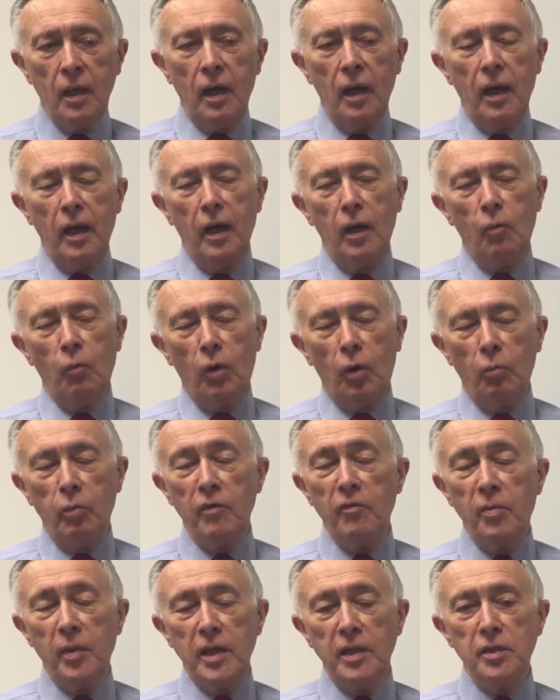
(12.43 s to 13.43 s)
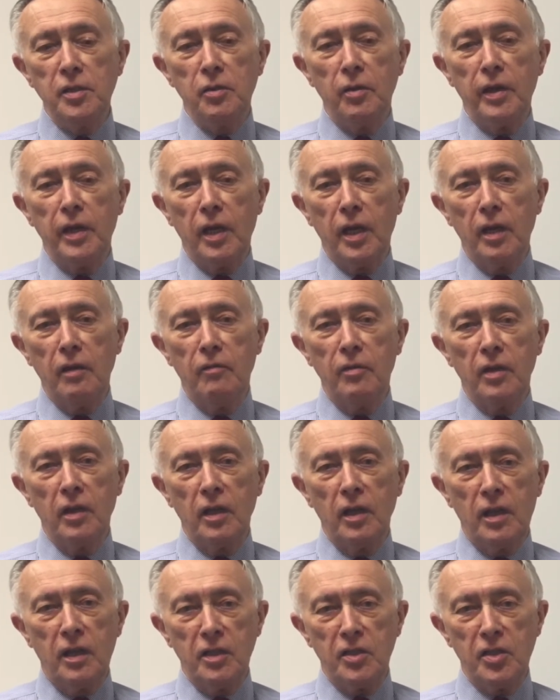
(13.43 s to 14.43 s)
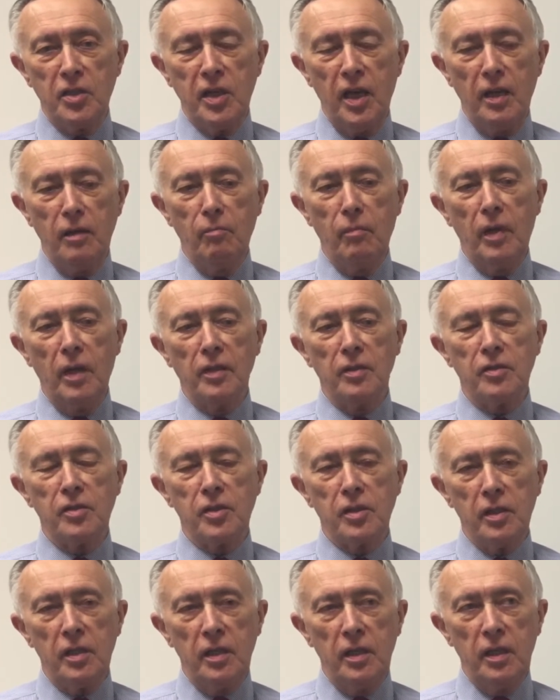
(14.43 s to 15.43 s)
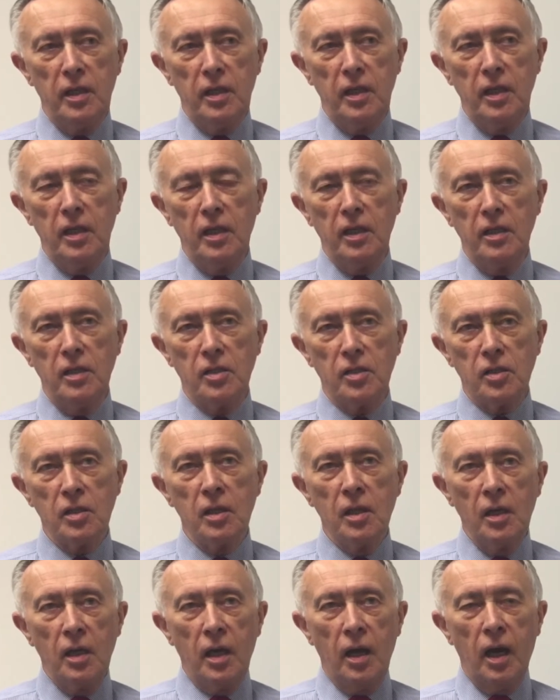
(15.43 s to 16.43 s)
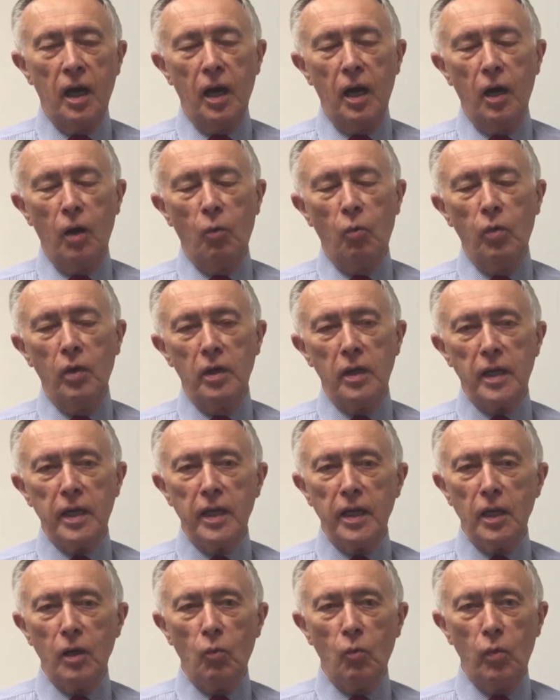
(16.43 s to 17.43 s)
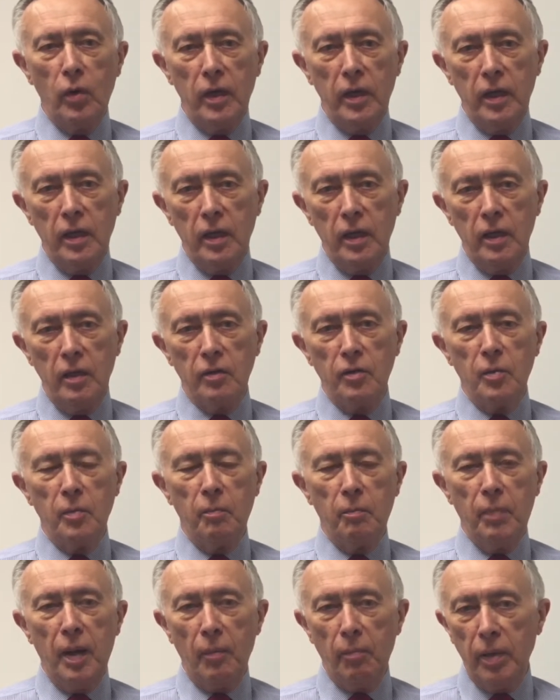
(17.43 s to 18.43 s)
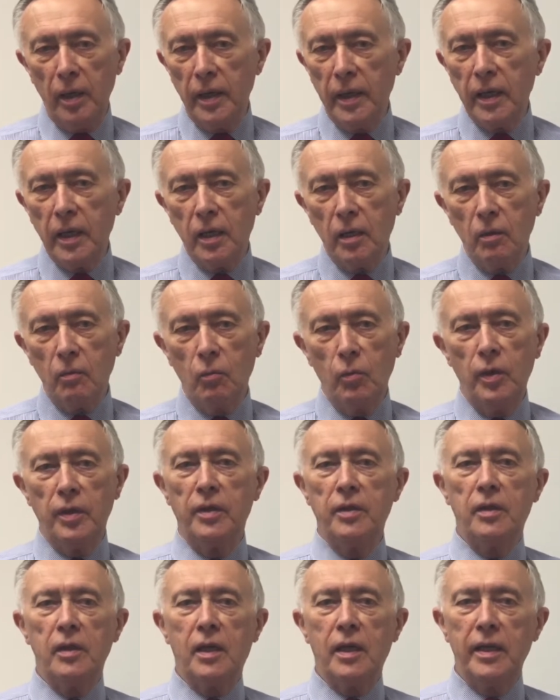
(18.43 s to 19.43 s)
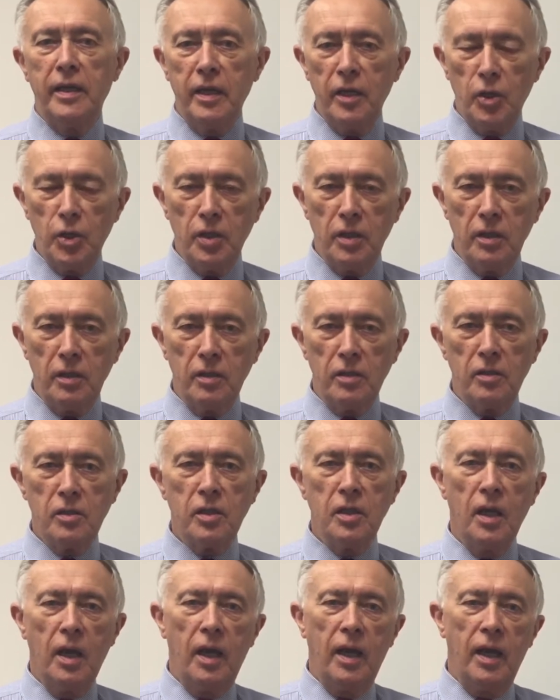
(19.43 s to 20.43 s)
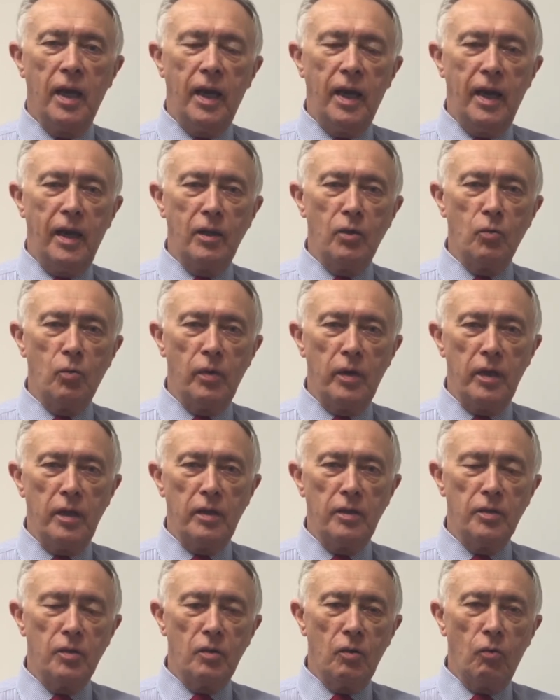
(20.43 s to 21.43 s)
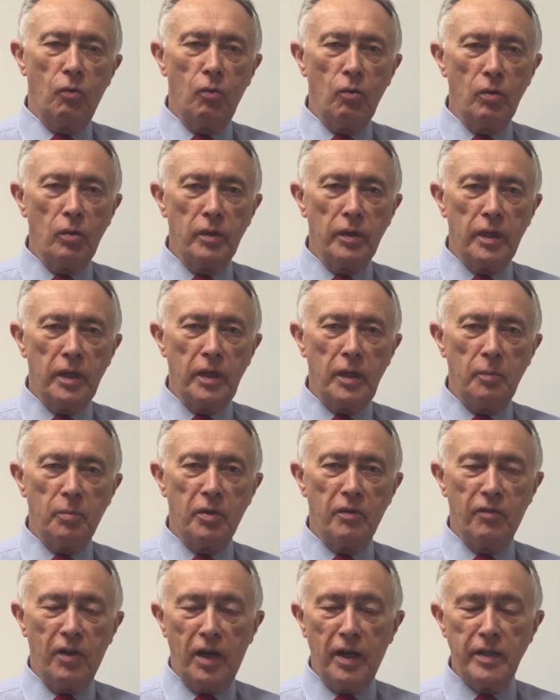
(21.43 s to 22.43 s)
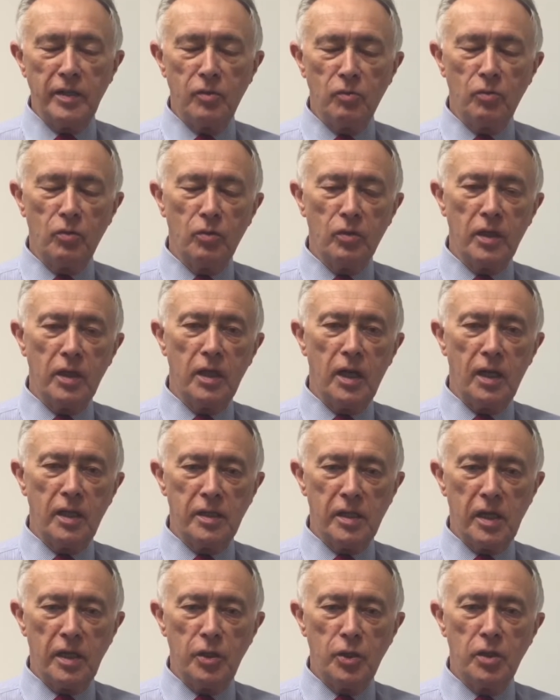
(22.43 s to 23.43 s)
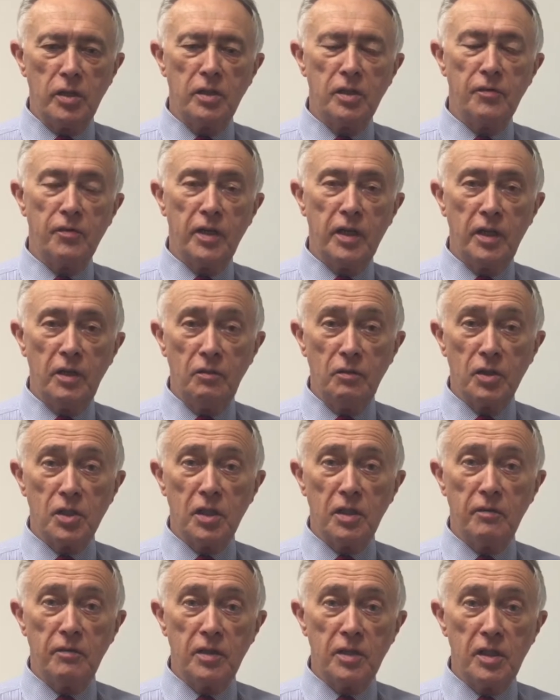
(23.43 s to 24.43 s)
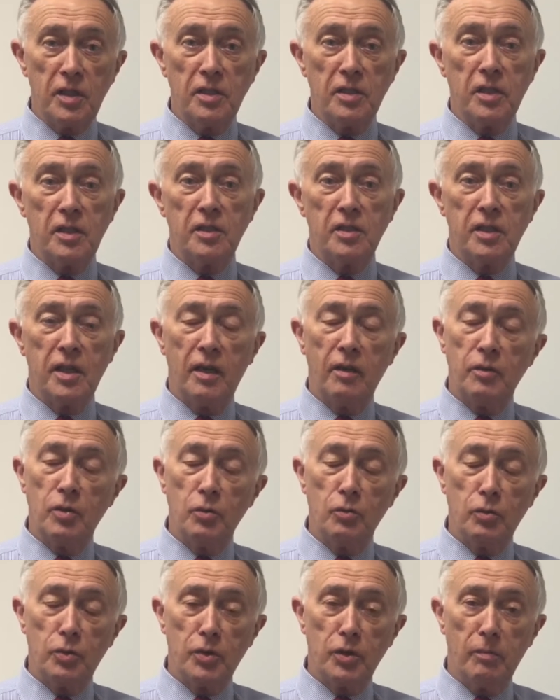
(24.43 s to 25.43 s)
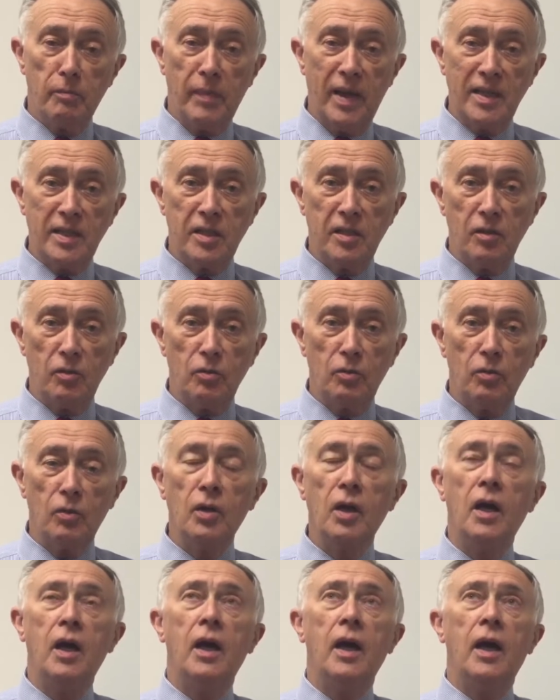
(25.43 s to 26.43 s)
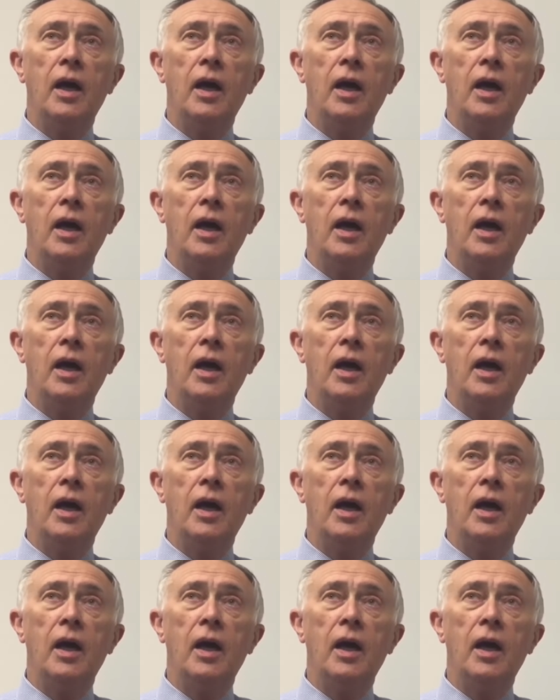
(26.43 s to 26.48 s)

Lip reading: What we've been doing over the last 10 months is working with public, with clinicians and with all the provider organisations of acute services in South Yorkshire and Bassetlaw,